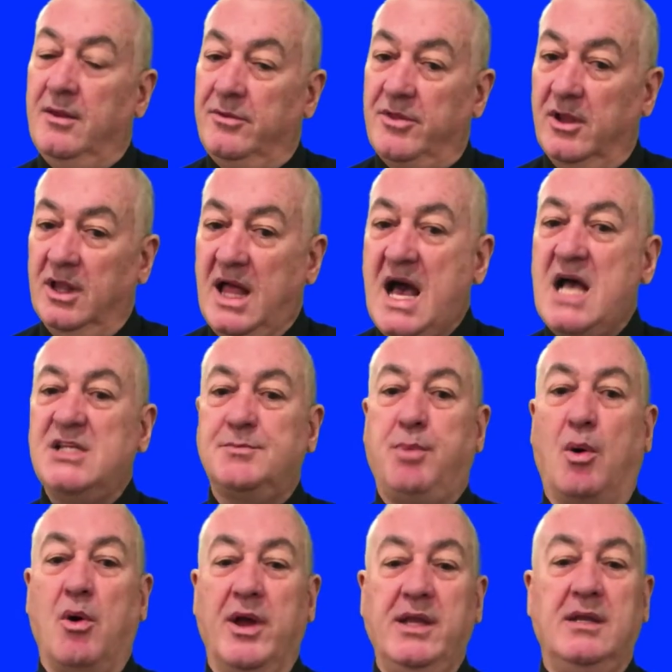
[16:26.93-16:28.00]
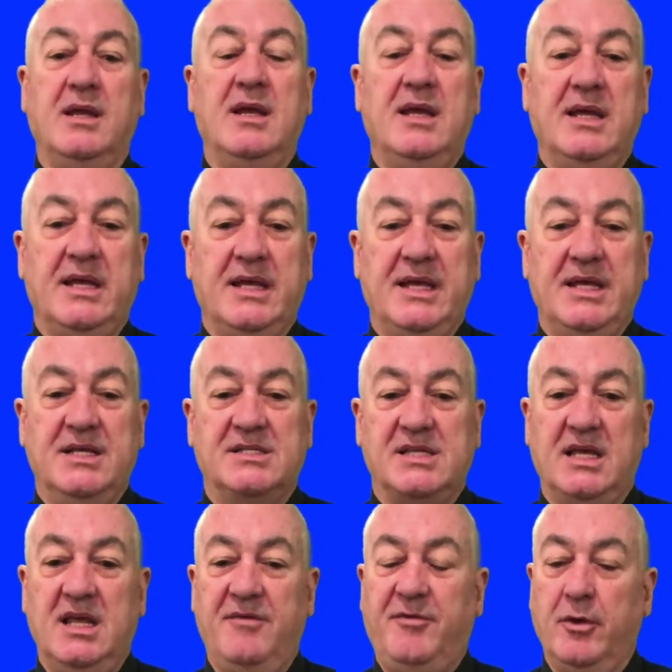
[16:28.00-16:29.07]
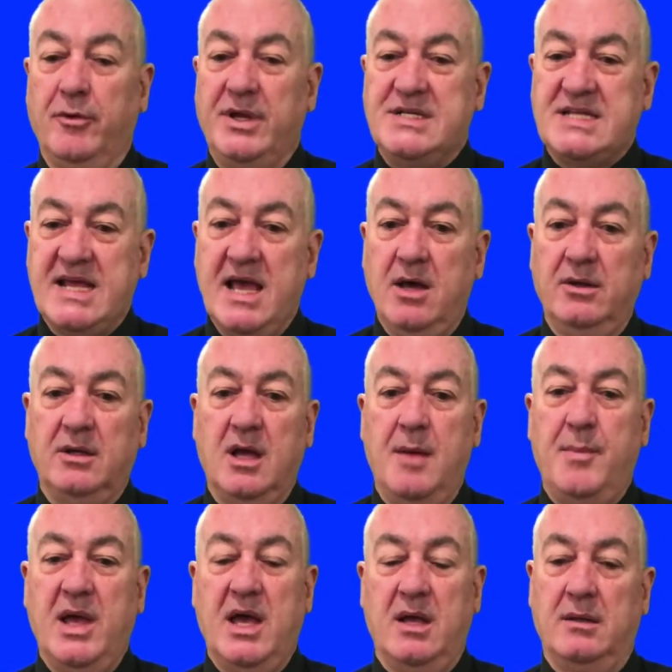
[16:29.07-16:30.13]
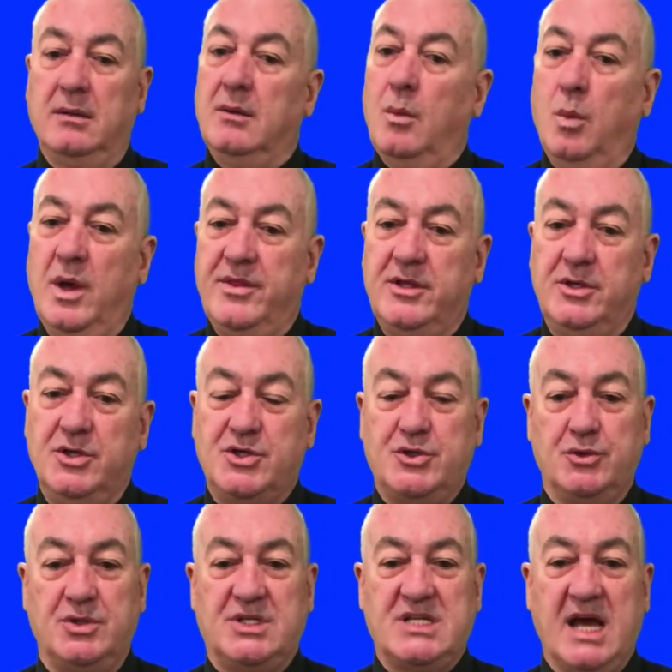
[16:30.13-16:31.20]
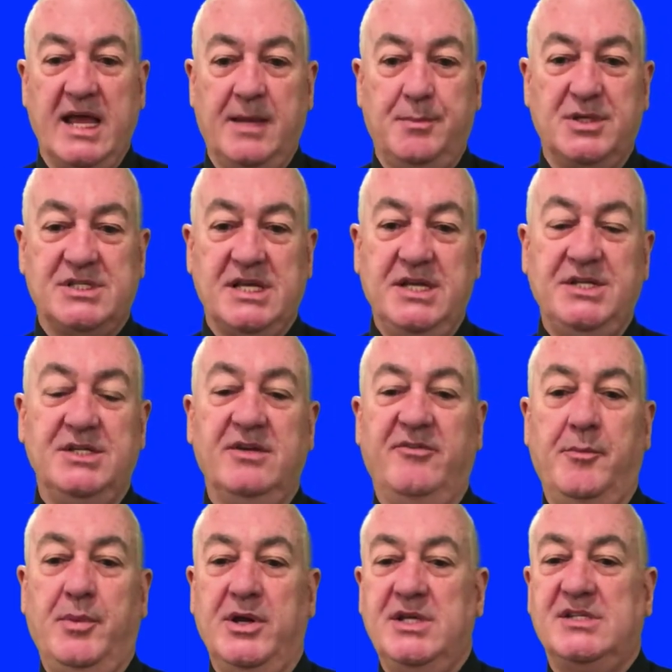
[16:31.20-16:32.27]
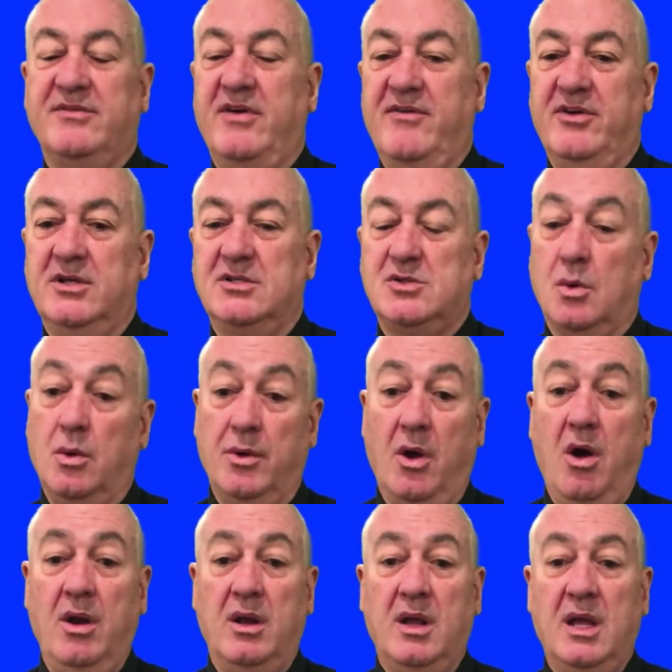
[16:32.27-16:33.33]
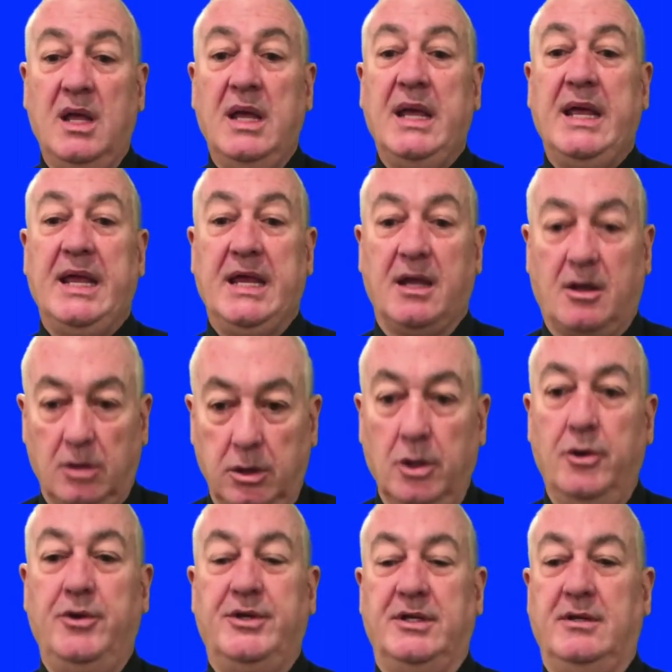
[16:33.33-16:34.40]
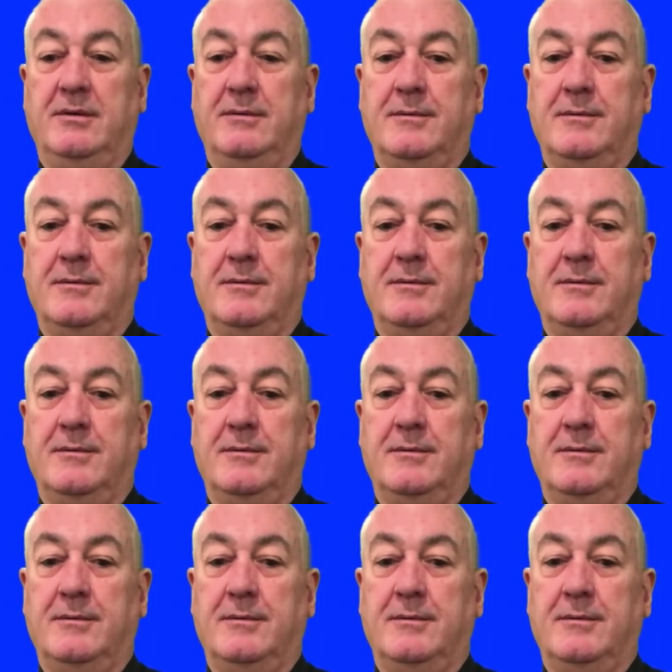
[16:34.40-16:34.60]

The last point is if you're in doubt about whether you should take possession of a piece of evidence or not, include it.